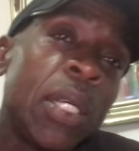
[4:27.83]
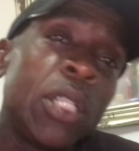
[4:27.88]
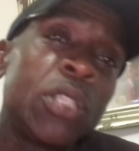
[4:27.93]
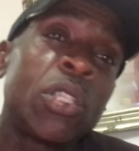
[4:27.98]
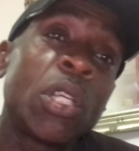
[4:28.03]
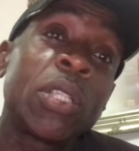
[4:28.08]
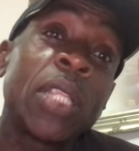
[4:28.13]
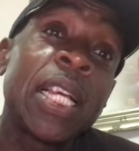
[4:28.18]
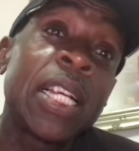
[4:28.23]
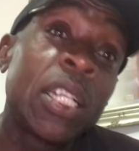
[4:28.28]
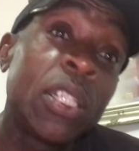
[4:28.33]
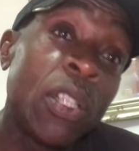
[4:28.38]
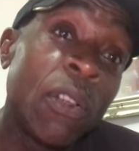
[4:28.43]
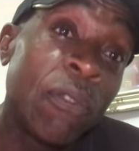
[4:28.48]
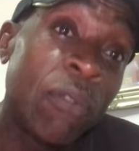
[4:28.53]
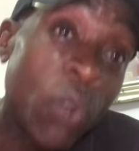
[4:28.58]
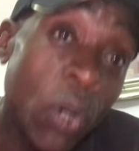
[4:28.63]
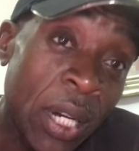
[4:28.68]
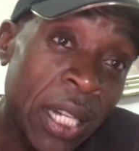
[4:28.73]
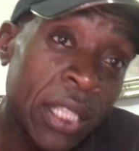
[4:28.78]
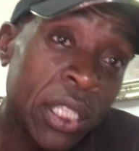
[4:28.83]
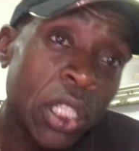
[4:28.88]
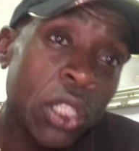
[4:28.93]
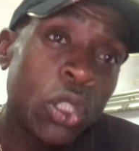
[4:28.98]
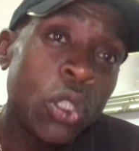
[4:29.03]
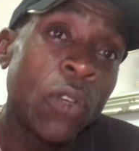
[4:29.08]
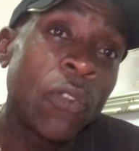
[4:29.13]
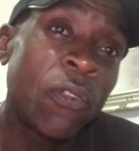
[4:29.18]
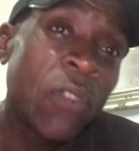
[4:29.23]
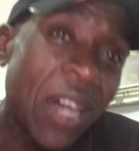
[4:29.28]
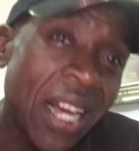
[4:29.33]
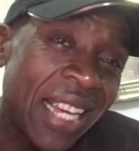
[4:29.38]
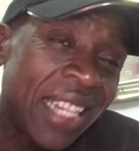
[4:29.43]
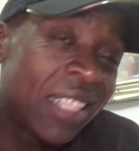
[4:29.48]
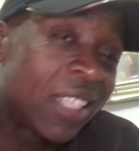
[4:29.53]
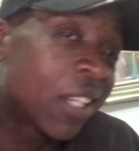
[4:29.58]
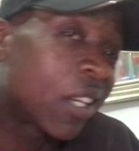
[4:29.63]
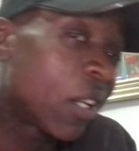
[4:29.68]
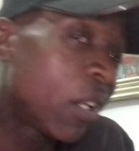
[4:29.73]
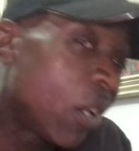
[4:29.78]
so they can avoid you
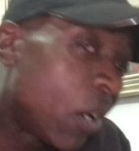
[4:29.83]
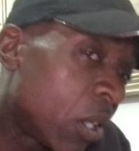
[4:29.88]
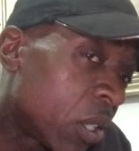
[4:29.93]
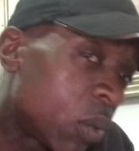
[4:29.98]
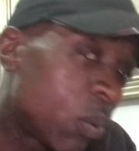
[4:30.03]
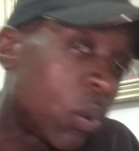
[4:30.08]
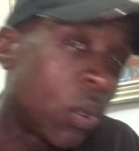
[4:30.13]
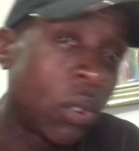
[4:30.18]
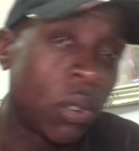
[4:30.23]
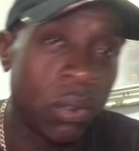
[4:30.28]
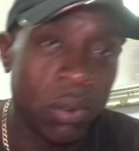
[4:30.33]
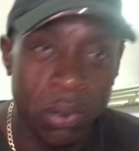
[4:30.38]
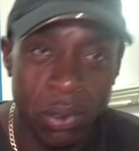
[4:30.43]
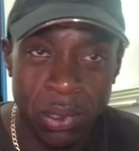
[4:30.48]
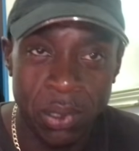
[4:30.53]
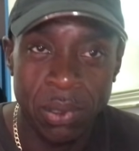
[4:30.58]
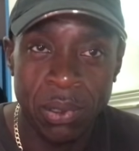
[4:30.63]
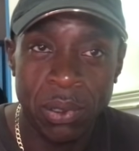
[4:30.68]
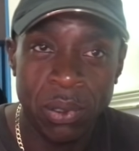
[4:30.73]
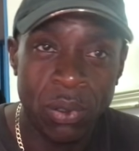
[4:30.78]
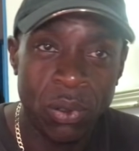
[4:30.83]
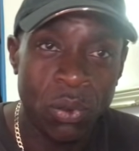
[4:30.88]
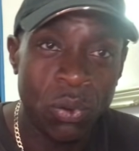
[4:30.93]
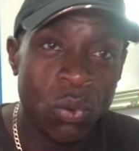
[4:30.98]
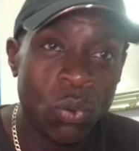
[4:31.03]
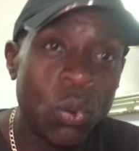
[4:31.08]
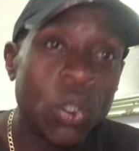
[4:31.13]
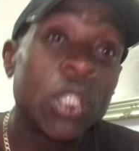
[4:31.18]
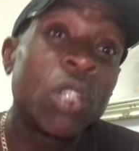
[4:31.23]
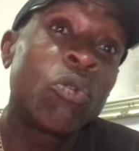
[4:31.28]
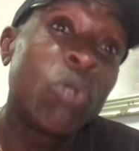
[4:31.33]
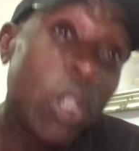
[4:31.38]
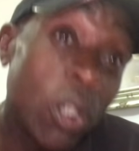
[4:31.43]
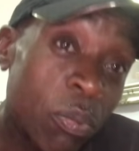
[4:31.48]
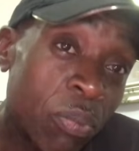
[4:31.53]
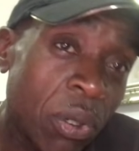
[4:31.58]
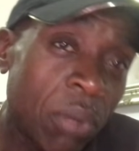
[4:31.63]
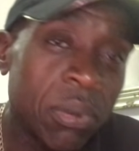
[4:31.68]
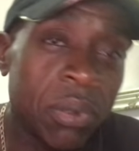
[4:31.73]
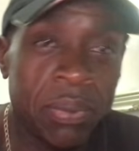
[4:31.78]
fighting the class war. What the
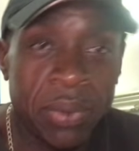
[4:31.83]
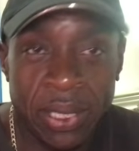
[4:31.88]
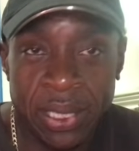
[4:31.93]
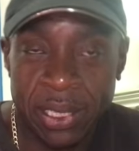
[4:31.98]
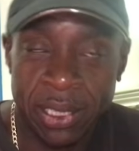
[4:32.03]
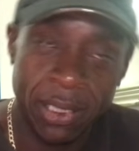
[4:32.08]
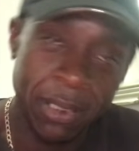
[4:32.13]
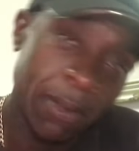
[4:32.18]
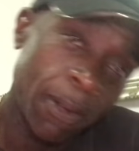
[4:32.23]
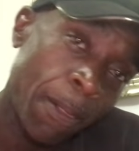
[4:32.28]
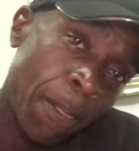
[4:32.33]
real problem is,